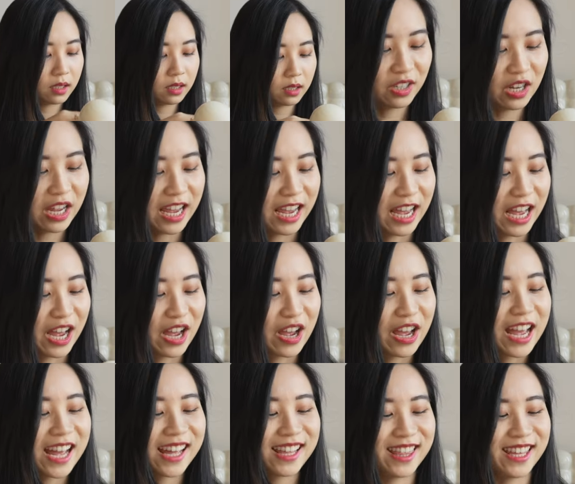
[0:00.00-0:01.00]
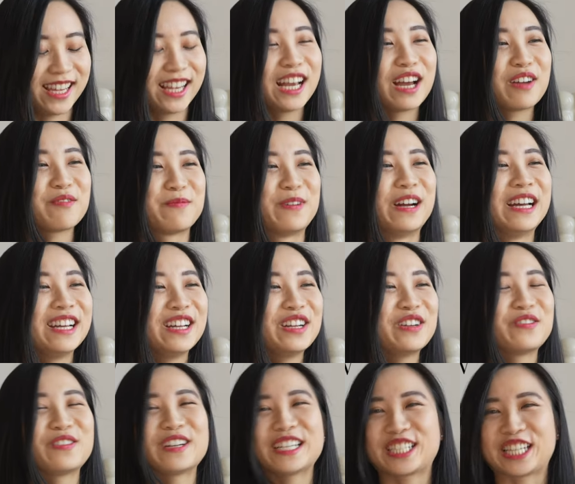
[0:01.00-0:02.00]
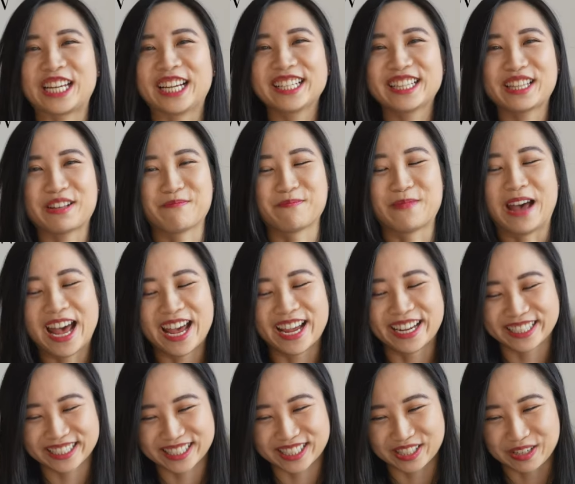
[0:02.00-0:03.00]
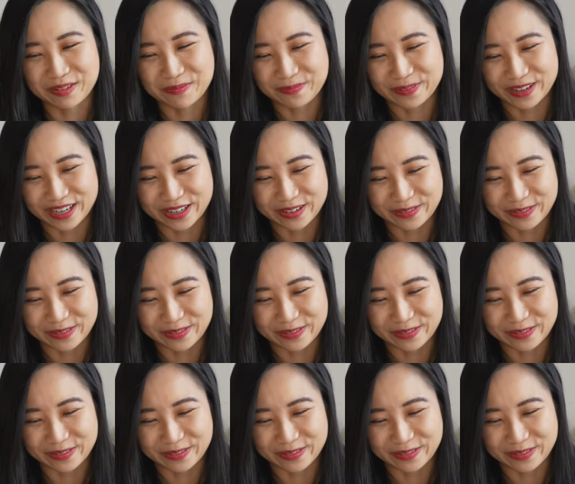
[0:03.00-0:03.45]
I think I'm reaching the maximum.